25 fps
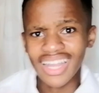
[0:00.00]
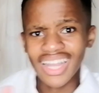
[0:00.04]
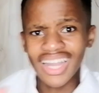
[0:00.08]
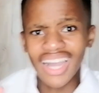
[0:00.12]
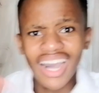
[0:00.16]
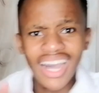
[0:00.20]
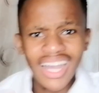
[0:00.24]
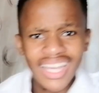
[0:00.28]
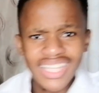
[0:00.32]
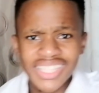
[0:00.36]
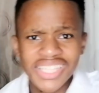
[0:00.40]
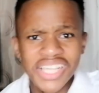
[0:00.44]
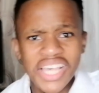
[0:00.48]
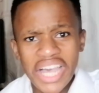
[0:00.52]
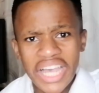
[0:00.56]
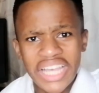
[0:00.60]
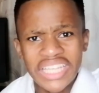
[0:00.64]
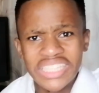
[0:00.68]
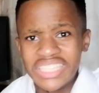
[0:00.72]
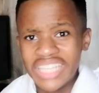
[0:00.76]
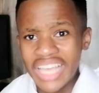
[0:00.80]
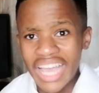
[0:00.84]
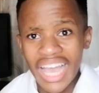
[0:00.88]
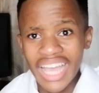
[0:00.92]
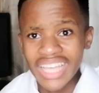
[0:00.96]
Guys,
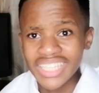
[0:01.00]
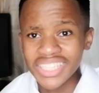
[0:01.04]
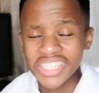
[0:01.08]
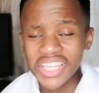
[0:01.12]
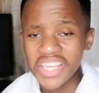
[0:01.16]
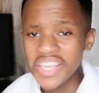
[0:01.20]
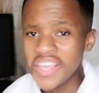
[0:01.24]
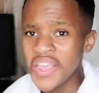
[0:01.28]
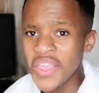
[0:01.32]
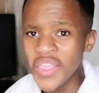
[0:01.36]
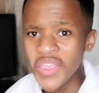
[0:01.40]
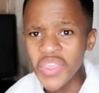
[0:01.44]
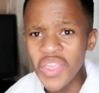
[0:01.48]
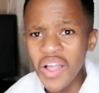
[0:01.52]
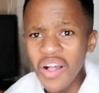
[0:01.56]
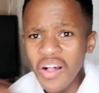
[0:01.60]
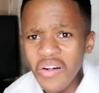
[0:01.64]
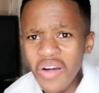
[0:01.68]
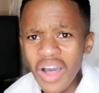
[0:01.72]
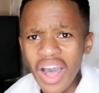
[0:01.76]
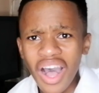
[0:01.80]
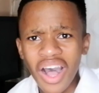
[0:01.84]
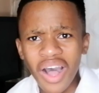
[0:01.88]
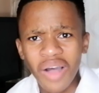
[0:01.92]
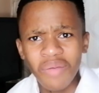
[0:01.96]

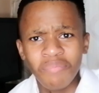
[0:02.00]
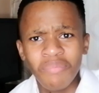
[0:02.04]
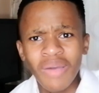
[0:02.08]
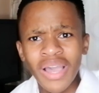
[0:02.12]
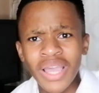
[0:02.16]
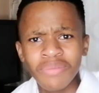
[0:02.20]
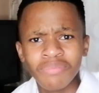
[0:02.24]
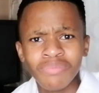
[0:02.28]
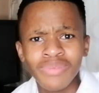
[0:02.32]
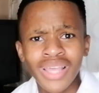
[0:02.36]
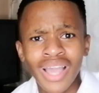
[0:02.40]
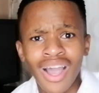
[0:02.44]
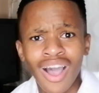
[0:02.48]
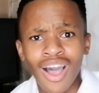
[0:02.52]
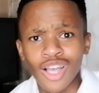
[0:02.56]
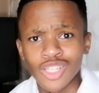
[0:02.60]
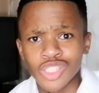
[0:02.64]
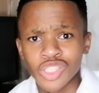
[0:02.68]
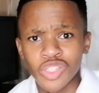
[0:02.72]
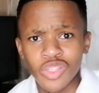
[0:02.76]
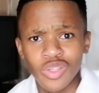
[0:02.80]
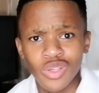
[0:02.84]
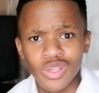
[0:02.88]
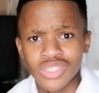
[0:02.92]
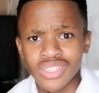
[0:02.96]
you might be
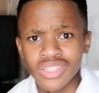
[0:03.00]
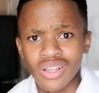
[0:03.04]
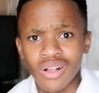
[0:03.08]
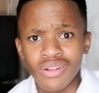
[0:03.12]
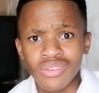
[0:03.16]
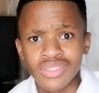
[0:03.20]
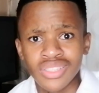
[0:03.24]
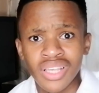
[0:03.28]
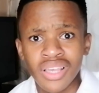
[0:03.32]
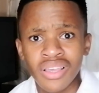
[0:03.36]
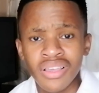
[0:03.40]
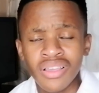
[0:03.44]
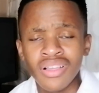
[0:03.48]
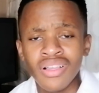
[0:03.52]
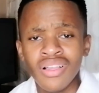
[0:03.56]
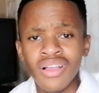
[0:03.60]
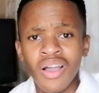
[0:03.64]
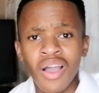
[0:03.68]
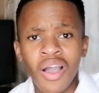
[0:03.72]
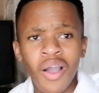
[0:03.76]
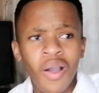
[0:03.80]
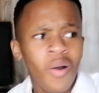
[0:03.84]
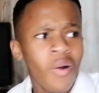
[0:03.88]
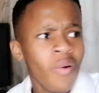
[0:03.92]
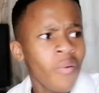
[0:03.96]
asking yourselves,
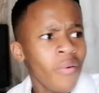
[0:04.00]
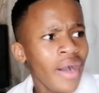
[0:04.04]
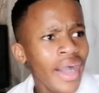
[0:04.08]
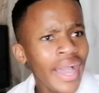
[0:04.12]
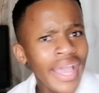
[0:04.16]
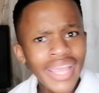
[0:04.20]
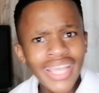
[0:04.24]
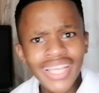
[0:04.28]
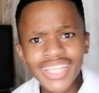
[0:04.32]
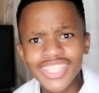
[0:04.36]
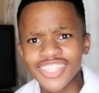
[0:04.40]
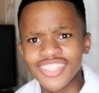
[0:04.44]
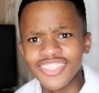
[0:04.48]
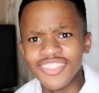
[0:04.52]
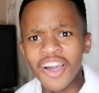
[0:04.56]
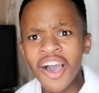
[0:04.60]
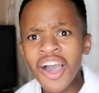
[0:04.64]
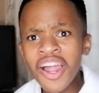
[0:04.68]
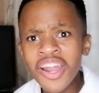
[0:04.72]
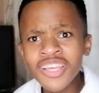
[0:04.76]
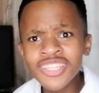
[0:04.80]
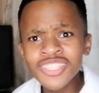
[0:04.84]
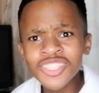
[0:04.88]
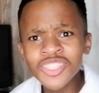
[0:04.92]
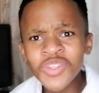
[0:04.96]
why is
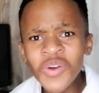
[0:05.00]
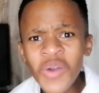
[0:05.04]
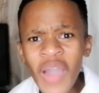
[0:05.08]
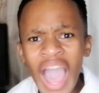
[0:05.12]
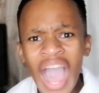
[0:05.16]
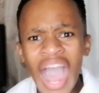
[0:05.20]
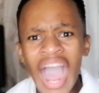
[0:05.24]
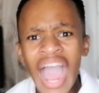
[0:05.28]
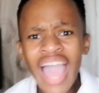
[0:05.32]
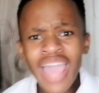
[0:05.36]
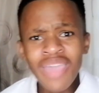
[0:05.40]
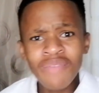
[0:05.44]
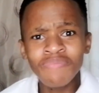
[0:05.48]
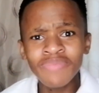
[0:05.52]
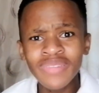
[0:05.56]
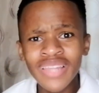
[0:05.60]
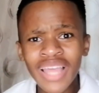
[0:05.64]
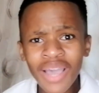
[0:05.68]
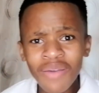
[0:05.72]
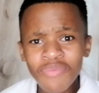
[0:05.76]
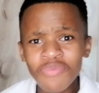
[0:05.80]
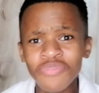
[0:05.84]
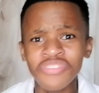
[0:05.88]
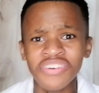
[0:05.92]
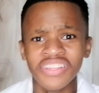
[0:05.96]
Dollar so hyped
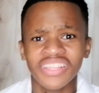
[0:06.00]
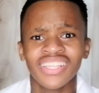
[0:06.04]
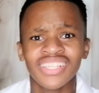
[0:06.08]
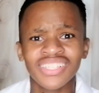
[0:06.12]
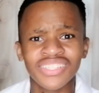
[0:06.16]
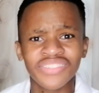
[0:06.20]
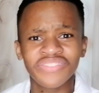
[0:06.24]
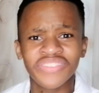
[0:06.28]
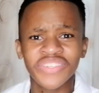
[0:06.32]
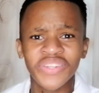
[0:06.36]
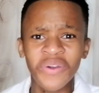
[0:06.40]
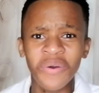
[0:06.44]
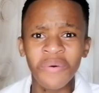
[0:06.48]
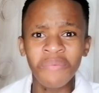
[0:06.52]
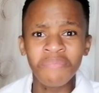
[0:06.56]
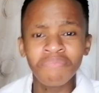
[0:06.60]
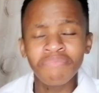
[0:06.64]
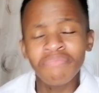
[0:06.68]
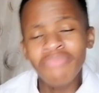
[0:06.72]
up for this video?